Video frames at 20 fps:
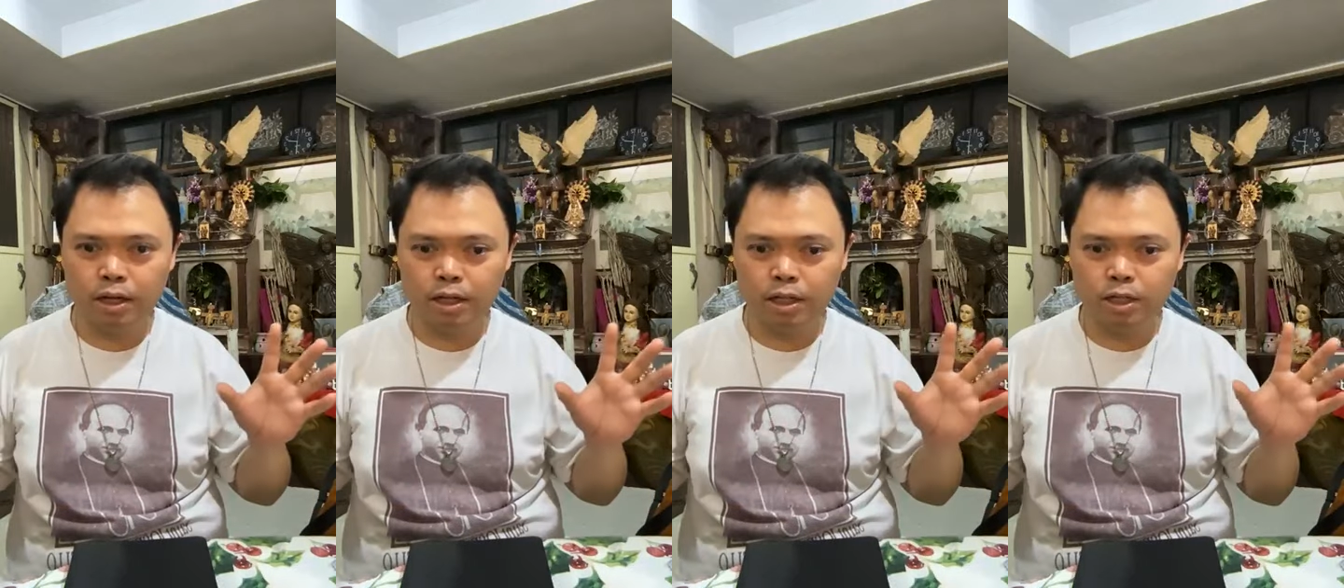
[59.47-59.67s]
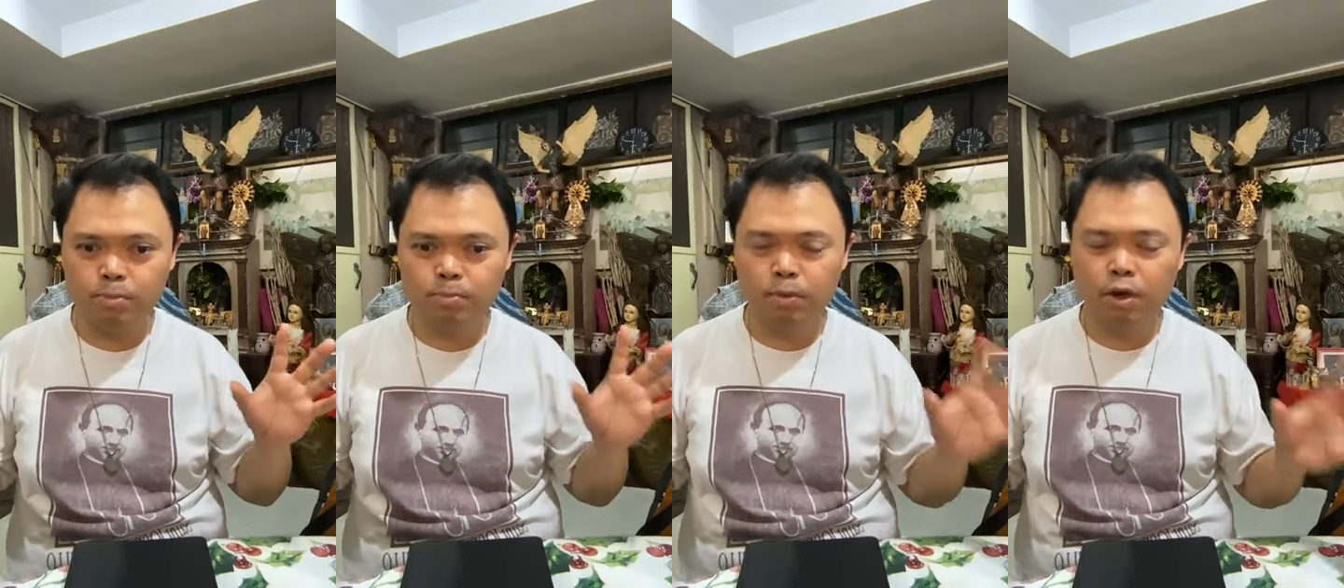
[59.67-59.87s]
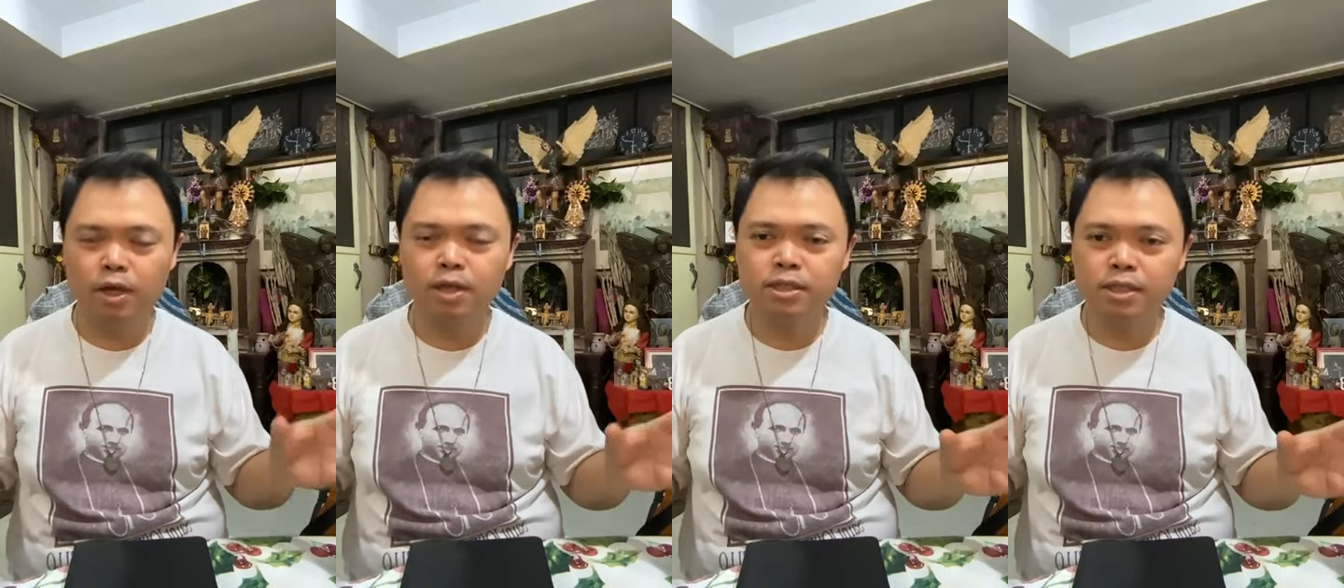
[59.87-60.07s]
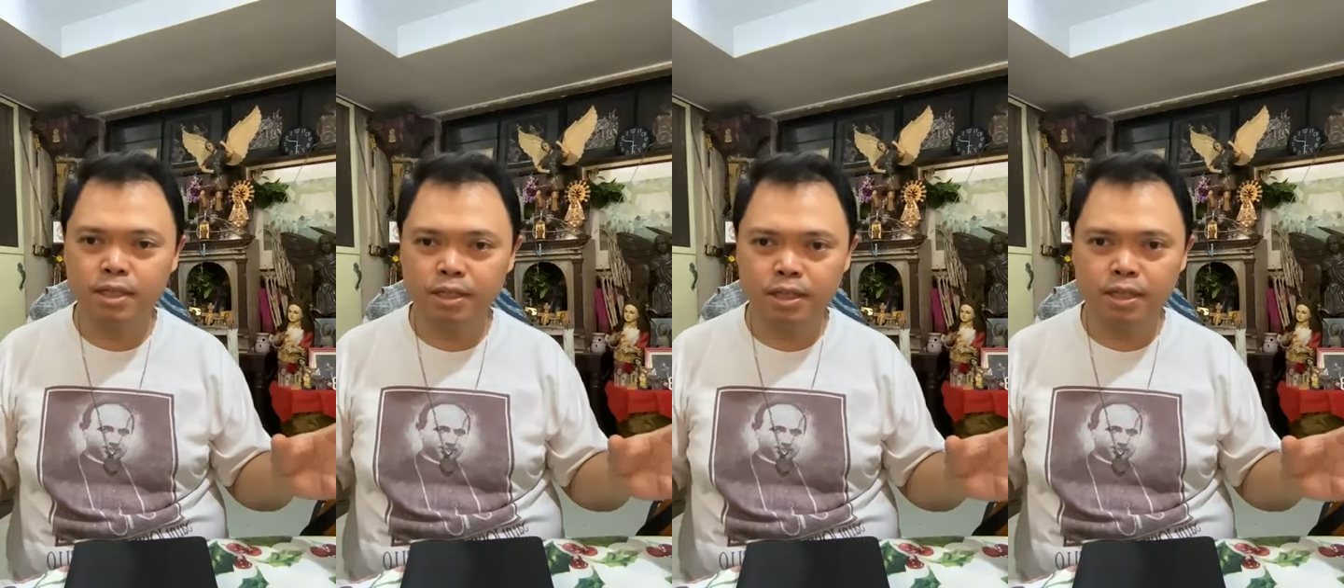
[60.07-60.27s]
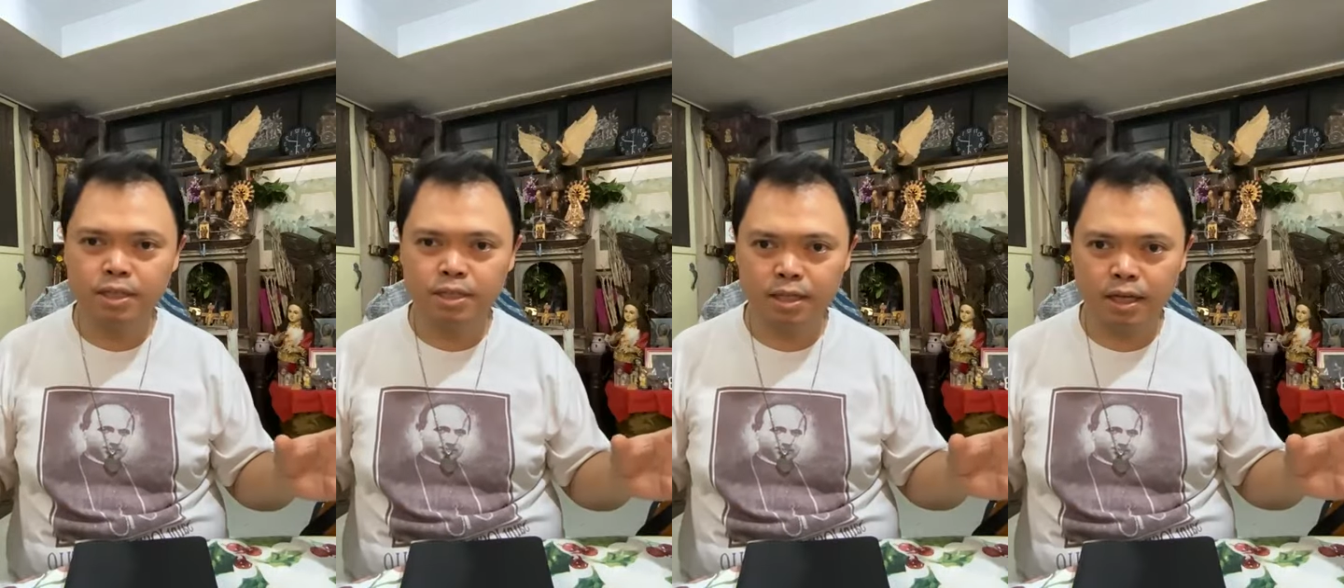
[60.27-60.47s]

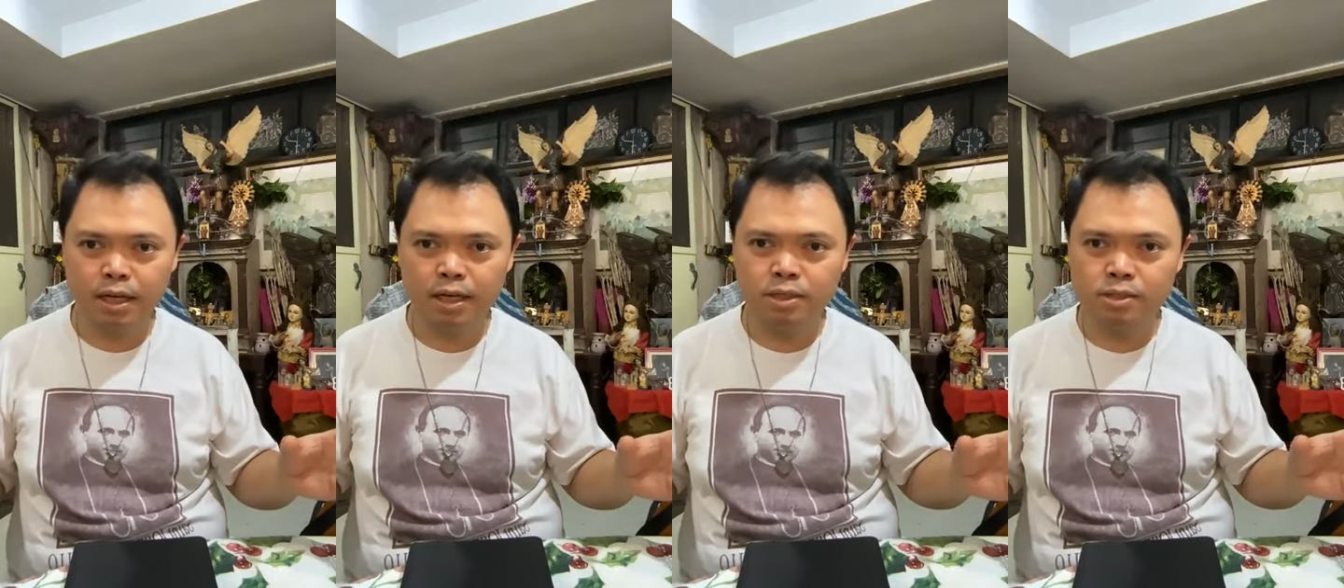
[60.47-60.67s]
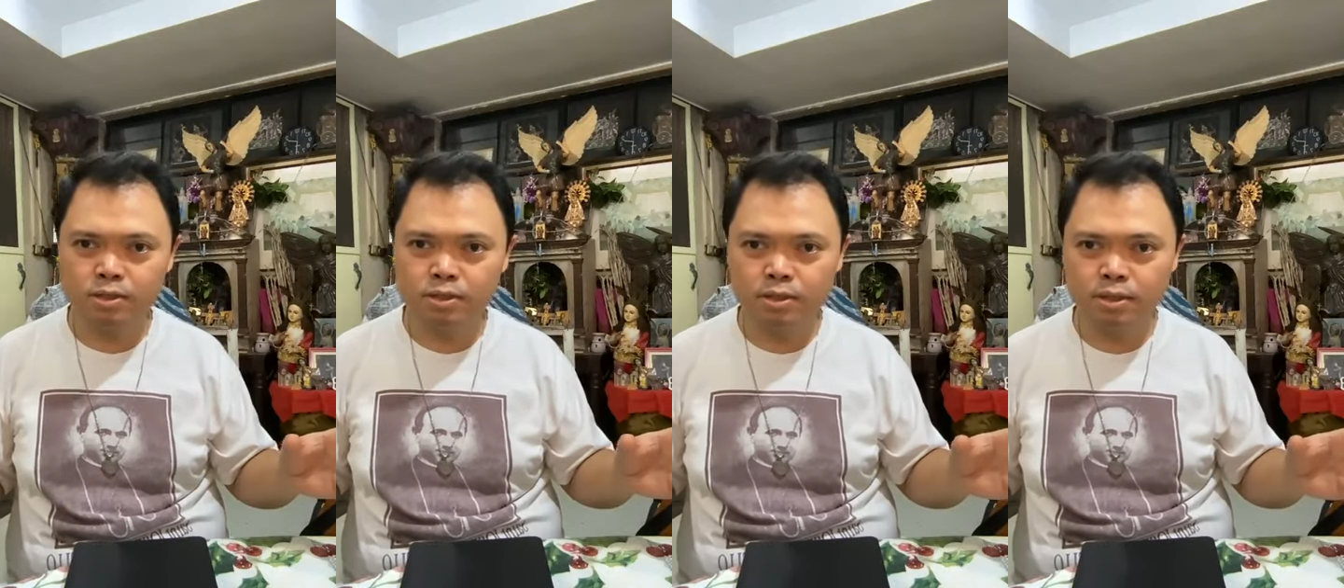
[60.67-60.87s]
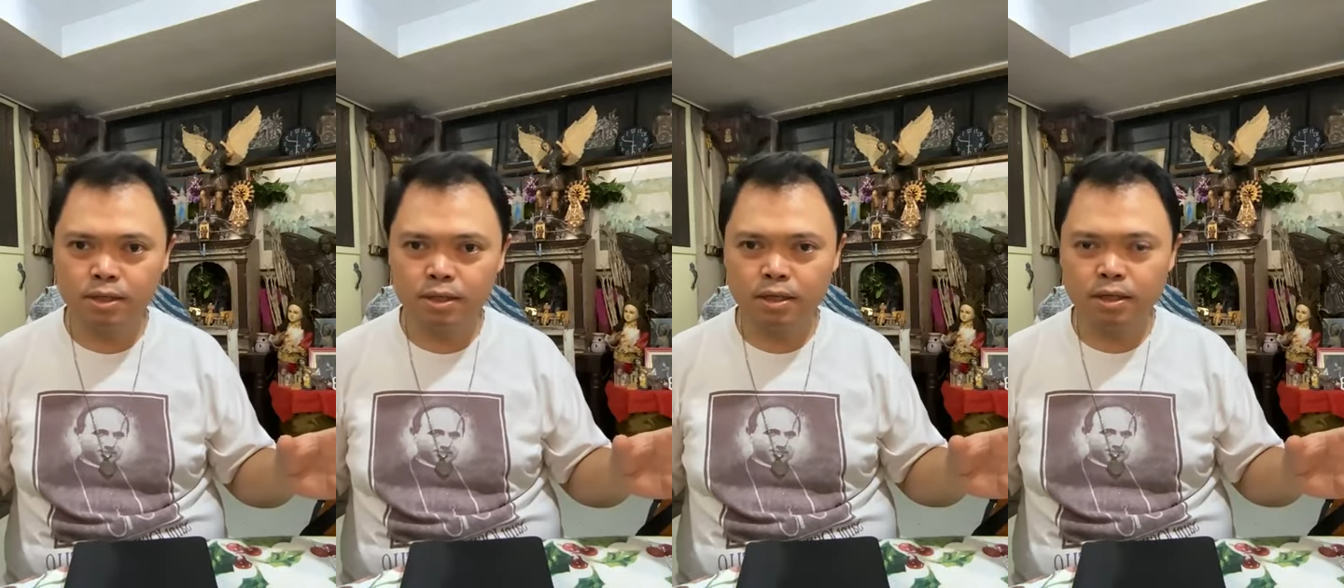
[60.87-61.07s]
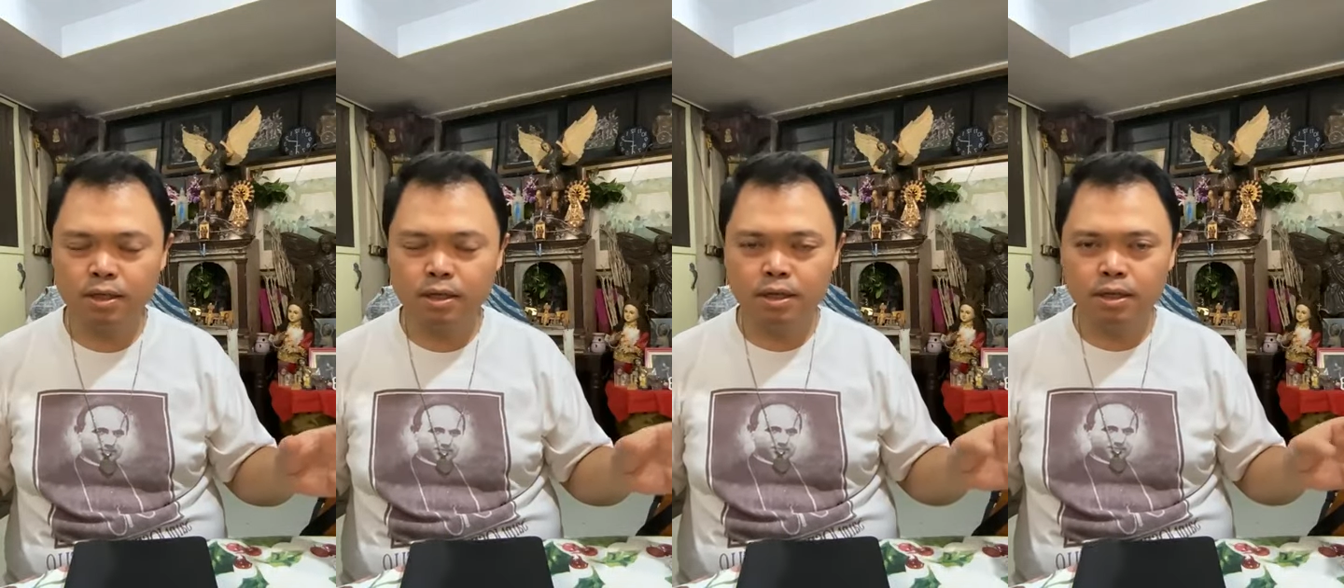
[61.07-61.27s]
expositing text,